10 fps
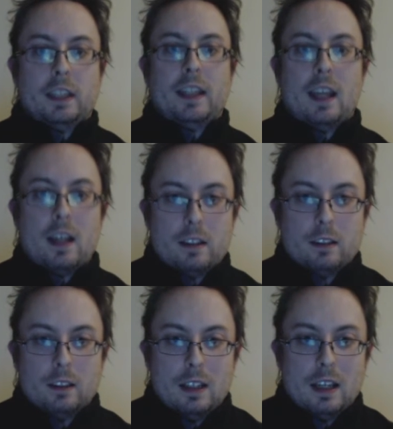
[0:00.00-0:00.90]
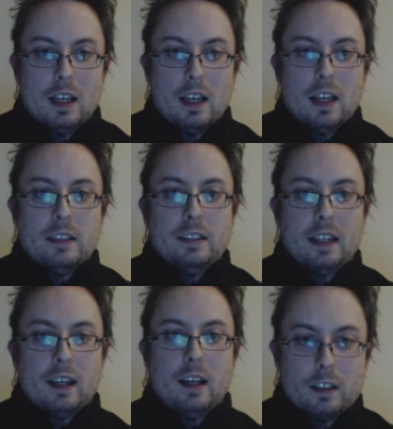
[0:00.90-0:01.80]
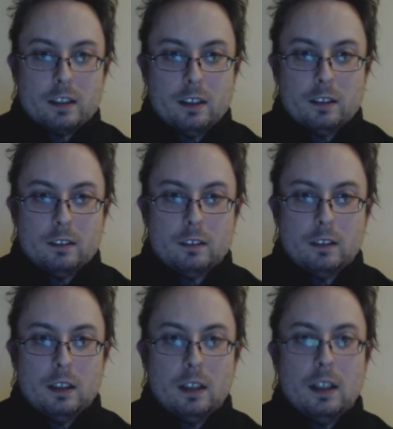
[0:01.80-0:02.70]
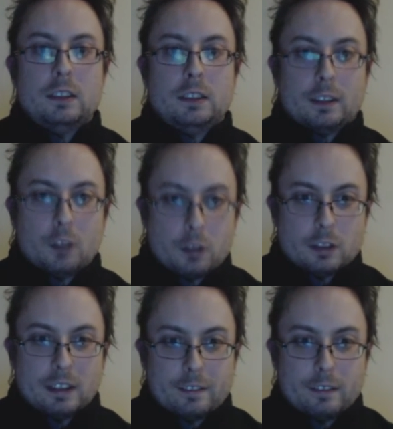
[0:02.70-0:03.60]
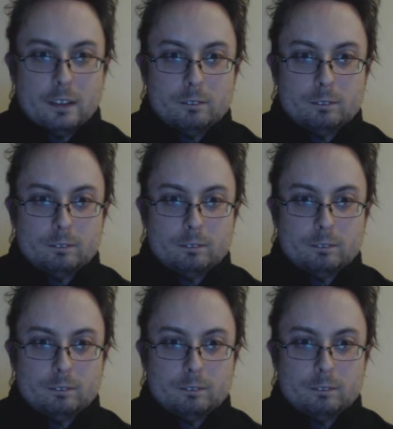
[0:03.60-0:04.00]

Chekhar Nihar Shekoronith.